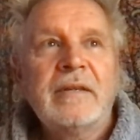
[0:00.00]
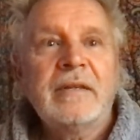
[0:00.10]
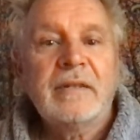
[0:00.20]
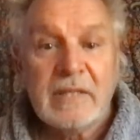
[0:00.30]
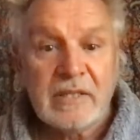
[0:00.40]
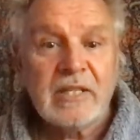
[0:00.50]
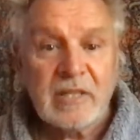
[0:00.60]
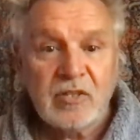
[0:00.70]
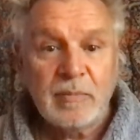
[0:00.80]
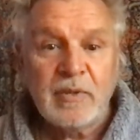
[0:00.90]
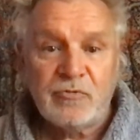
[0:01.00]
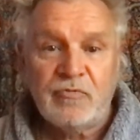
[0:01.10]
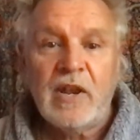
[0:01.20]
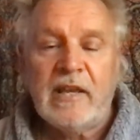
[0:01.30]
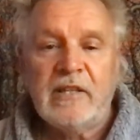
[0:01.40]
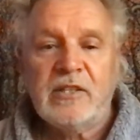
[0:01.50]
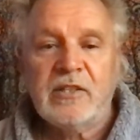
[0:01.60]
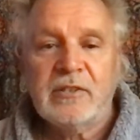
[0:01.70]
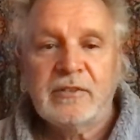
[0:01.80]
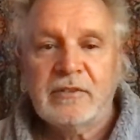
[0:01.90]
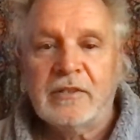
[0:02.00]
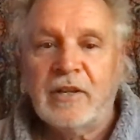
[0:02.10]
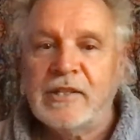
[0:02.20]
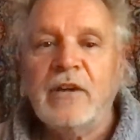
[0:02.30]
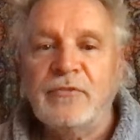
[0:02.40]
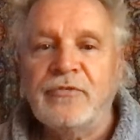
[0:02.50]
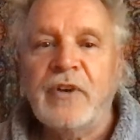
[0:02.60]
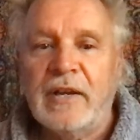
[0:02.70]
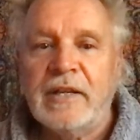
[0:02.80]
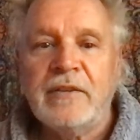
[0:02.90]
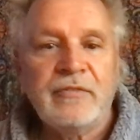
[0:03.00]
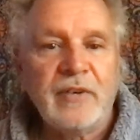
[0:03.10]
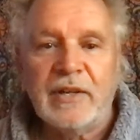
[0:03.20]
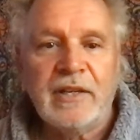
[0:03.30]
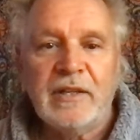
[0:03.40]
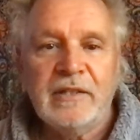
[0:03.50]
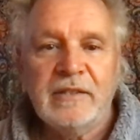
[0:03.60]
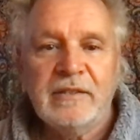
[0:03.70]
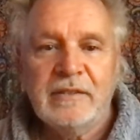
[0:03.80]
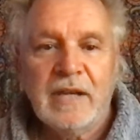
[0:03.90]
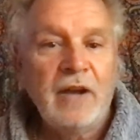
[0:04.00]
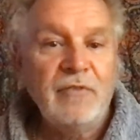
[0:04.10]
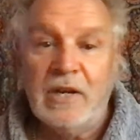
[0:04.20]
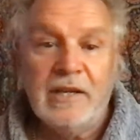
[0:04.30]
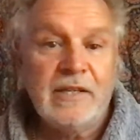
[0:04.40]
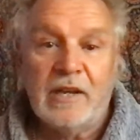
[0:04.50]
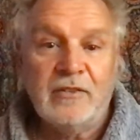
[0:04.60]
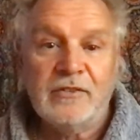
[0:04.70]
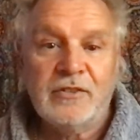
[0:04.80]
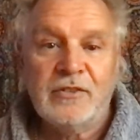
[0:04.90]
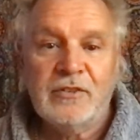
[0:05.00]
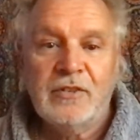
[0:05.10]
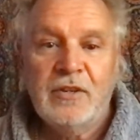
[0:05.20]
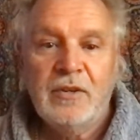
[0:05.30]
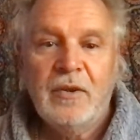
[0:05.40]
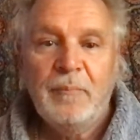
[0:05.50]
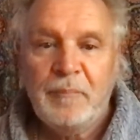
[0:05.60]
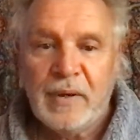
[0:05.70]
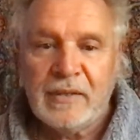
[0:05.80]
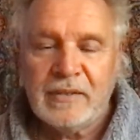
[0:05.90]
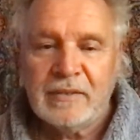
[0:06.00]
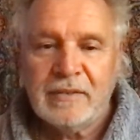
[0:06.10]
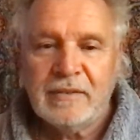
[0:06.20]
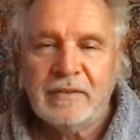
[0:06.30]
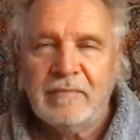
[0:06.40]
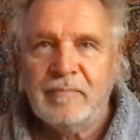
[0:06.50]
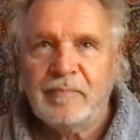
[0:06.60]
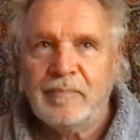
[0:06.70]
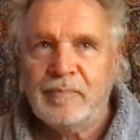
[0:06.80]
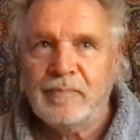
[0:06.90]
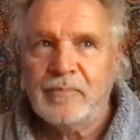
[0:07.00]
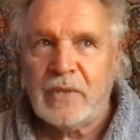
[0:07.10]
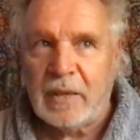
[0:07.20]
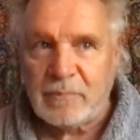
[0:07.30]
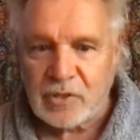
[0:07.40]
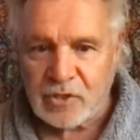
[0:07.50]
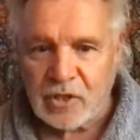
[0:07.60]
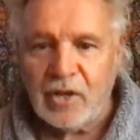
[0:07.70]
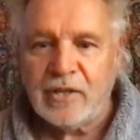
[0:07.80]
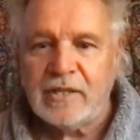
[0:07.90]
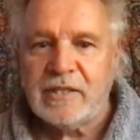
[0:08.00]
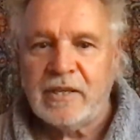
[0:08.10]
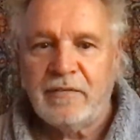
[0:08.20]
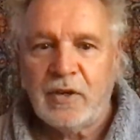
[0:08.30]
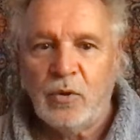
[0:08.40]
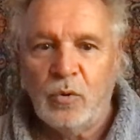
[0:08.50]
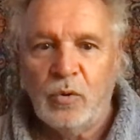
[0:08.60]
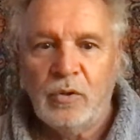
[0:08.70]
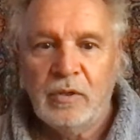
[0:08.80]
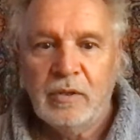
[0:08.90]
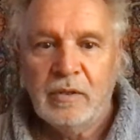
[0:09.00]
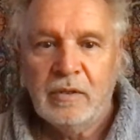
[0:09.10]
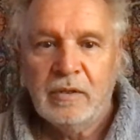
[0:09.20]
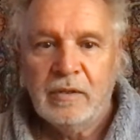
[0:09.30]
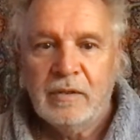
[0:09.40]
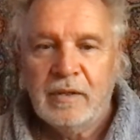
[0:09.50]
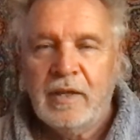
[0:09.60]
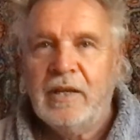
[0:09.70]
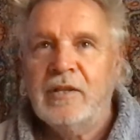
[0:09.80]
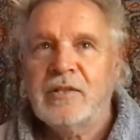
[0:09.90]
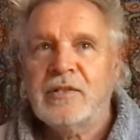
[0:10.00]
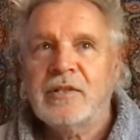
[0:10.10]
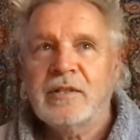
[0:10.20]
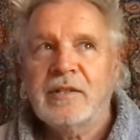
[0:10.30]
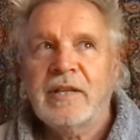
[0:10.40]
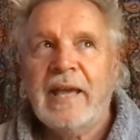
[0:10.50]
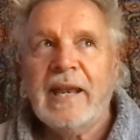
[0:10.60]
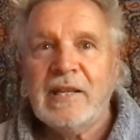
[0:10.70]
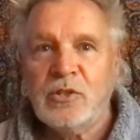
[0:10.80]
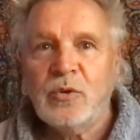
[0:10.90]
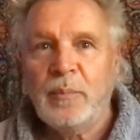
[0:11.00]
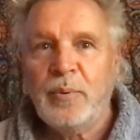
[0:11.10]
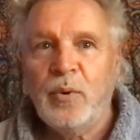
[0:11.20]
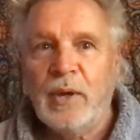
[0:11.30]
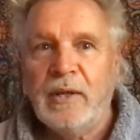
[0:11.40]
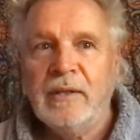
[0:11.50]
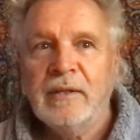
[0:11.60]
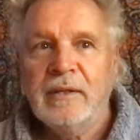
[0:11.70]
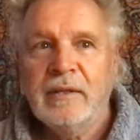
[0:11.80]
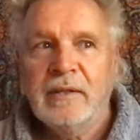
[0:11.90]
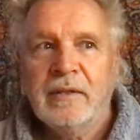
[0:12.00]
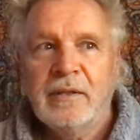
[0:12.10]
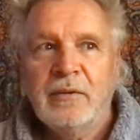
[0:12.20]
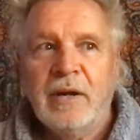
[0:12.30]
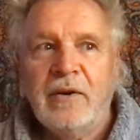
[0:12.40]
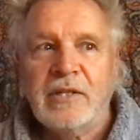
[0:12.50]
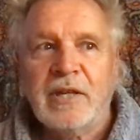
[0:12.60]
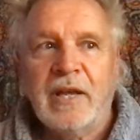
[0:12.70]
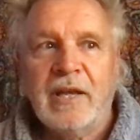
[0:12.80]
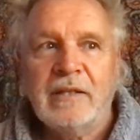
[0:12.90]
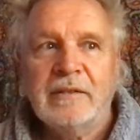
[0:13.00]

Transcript: This system is rigged, and I don't find it funny. I really don't. But the absurdity of it all is getting to a point where it's like,